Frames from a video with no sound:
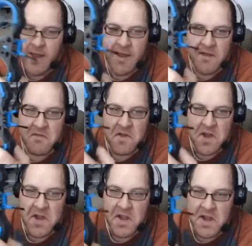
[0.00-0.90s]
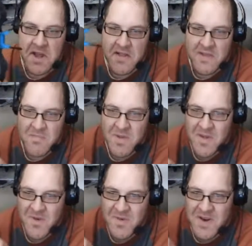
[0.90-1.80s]
it's not going to cut them
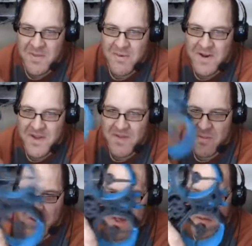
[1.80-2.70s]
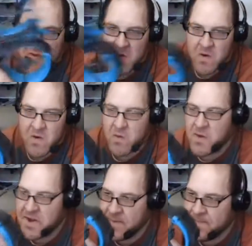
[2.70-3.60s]
when I'm around them. How's it going,
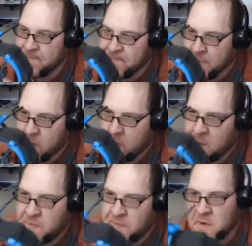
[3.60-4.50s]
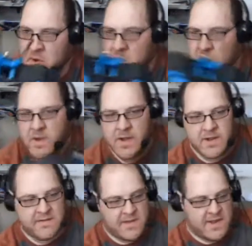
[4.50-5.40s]
Quinn? So it's a